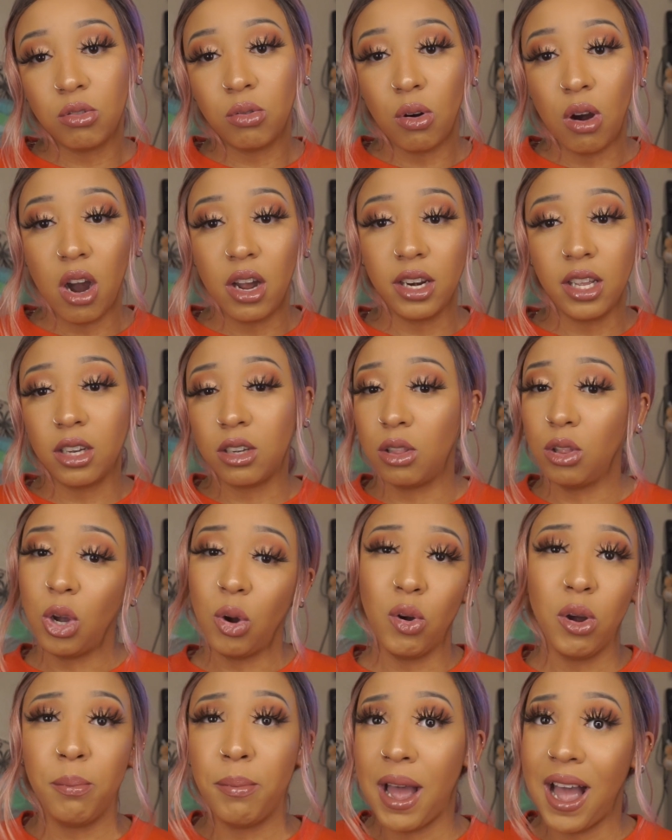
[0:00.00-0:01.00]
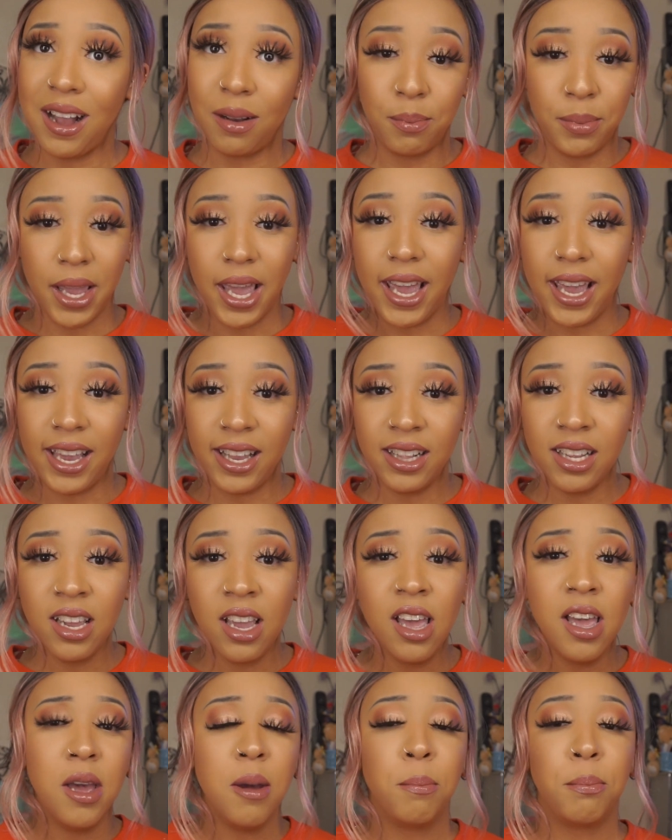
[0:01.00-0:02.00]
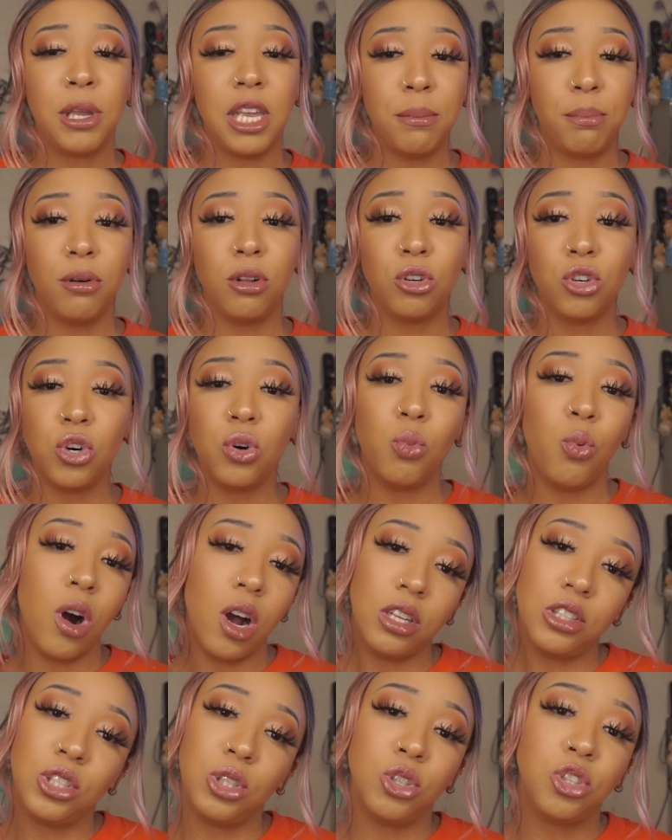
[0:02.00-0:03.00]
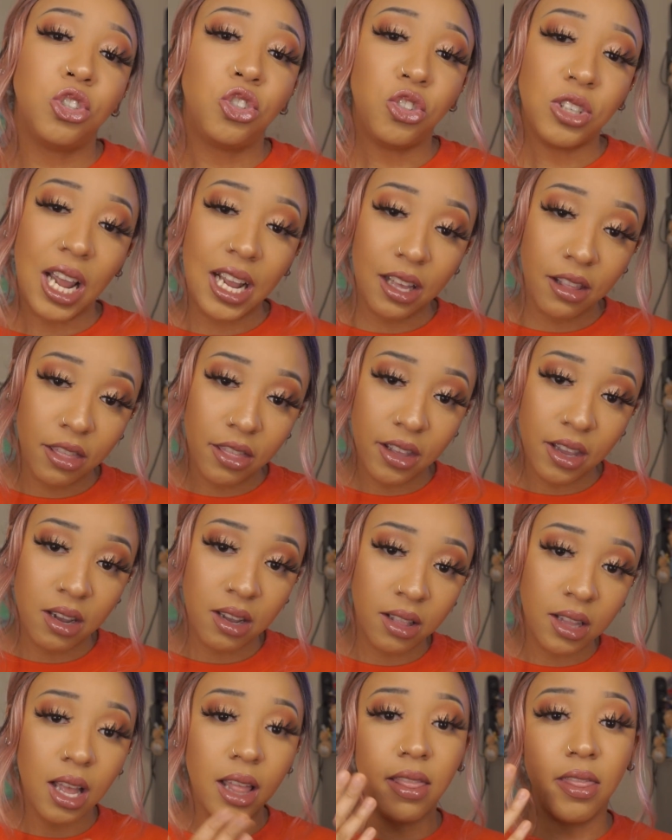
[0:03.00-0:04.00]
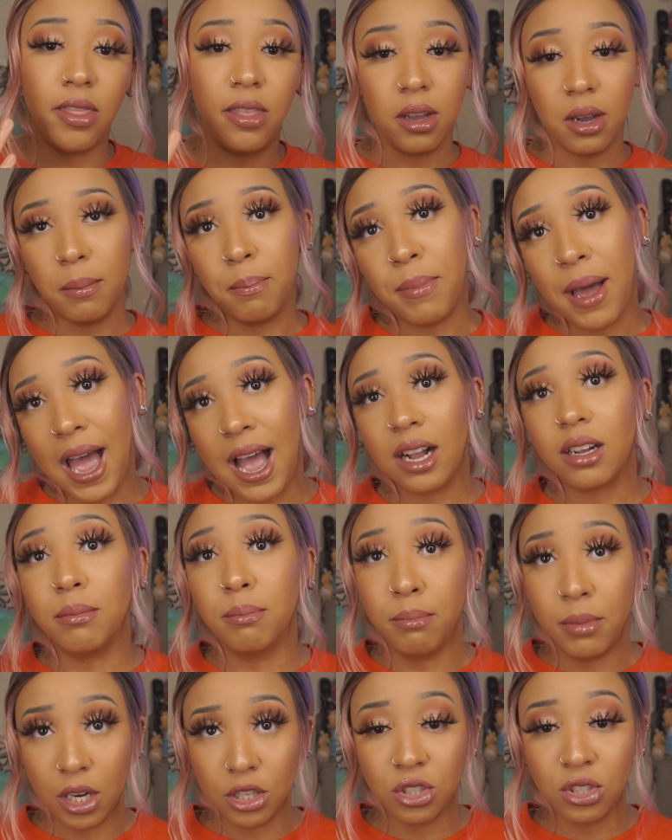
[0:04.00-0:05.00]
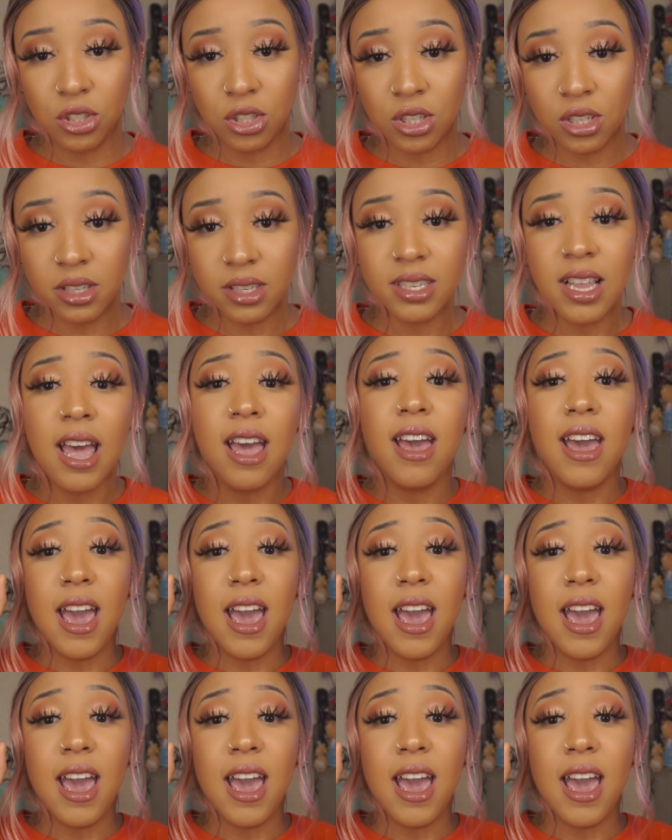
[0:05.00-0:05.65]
chronic lower back pain, people who want to strengthen their back muscles,